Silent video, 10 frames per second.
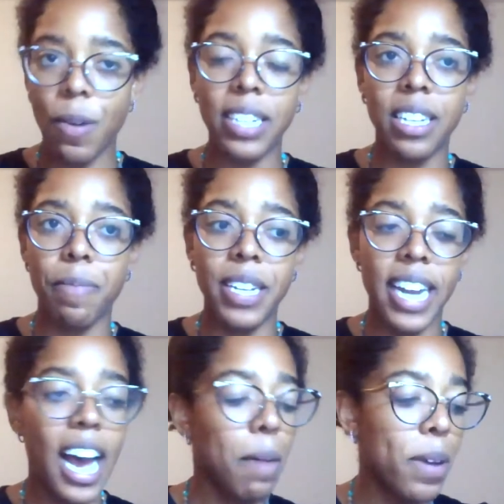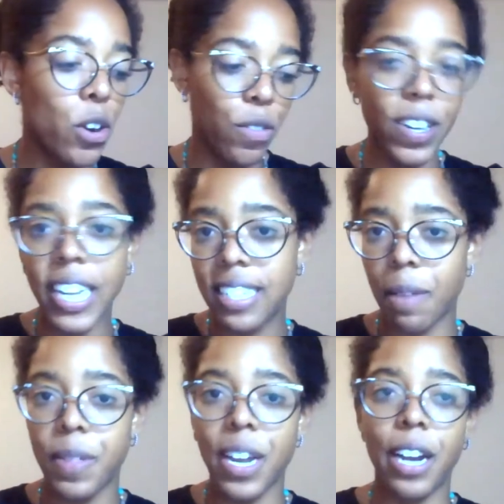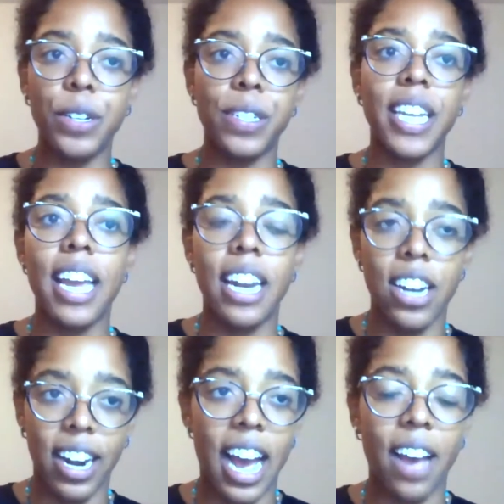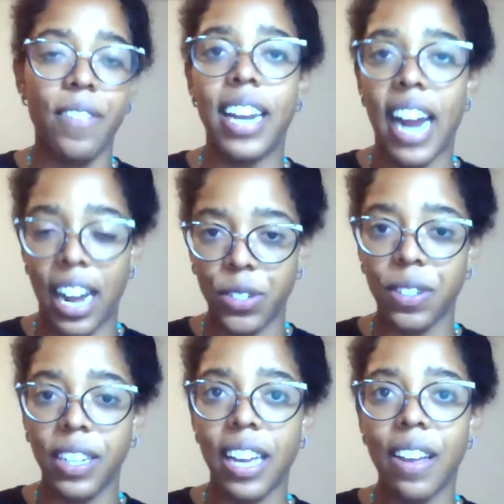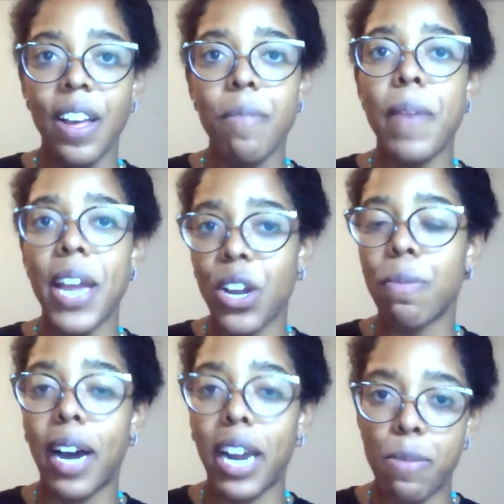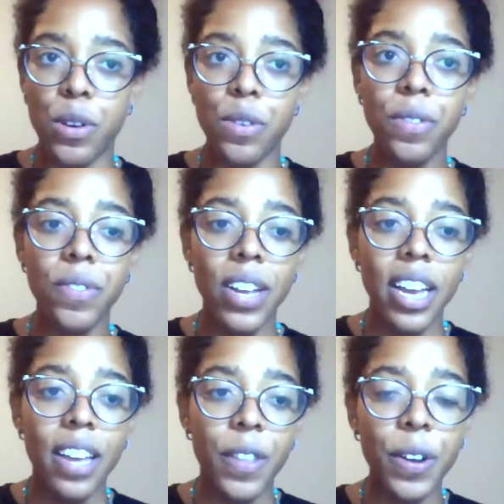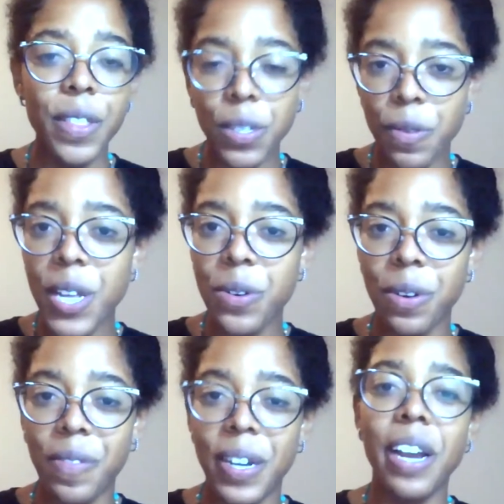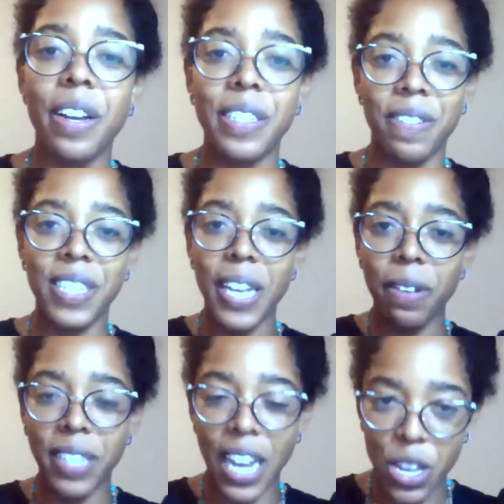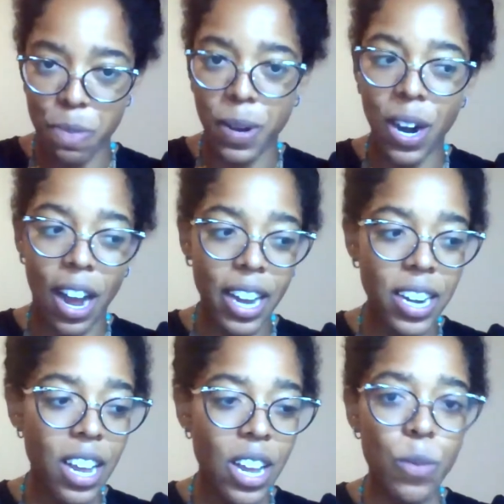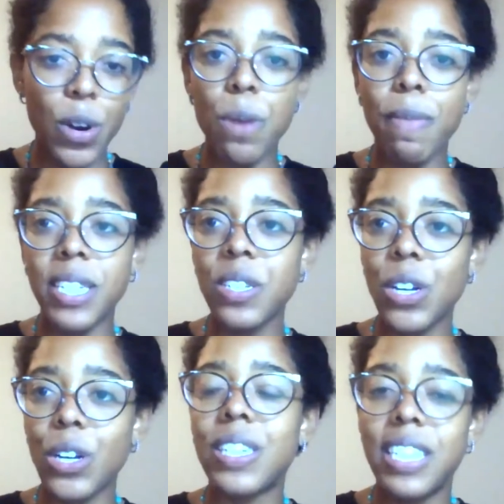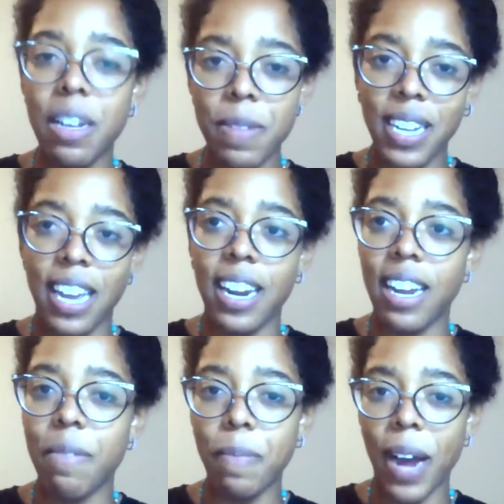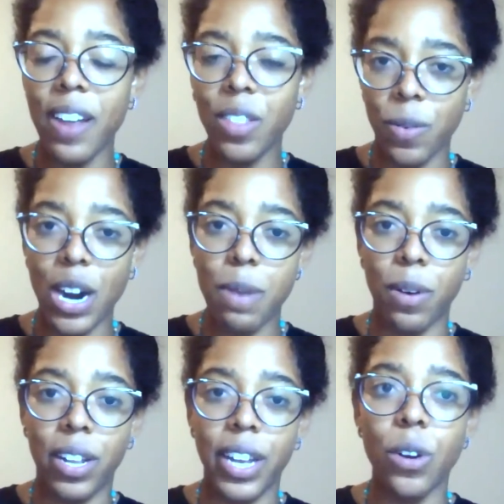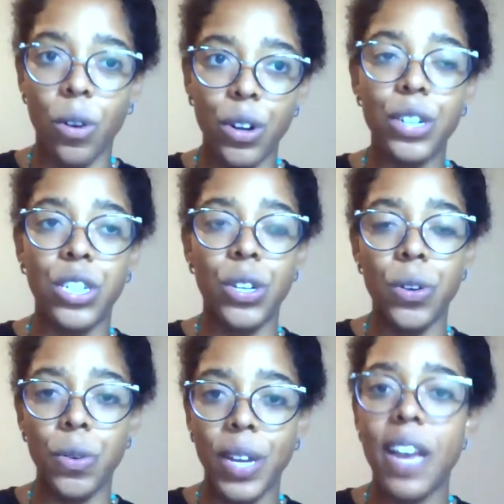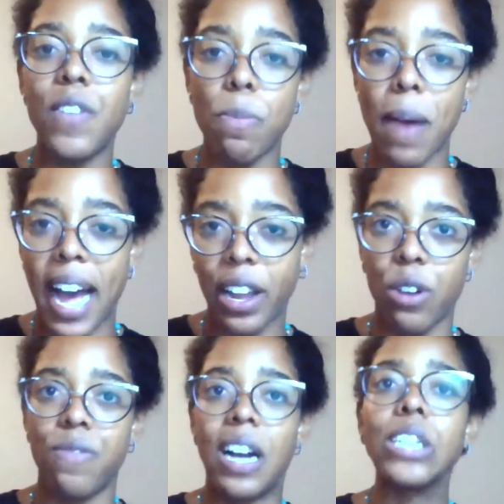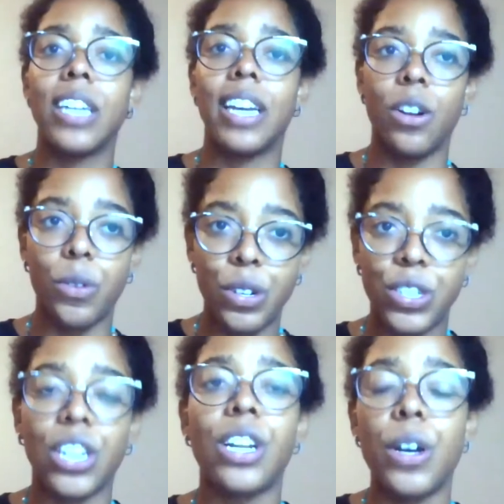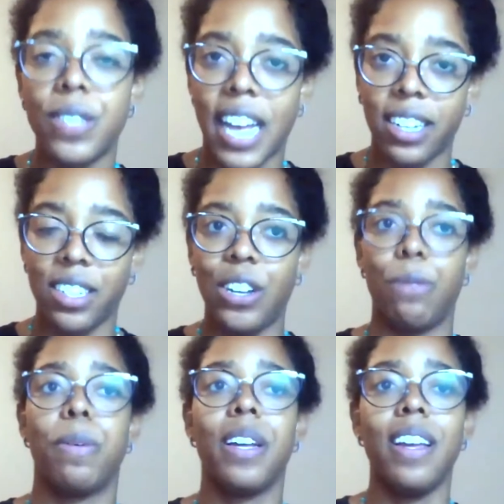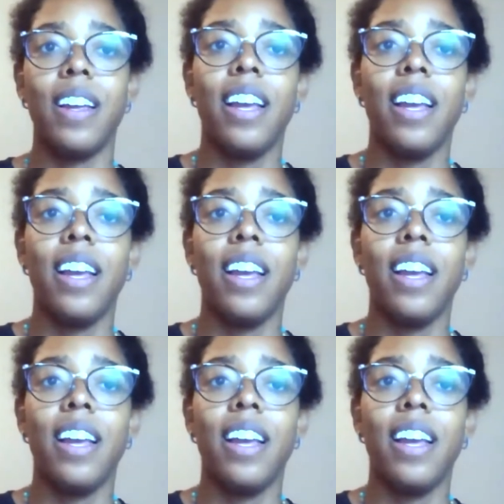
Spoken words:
you want something to happen or feeling something on your skin and not having it actually make your body move. There are these really cool videos of sleeves that you put on where your muscles are stimulated by the wearable in order to give you back your function, in order to close that loop.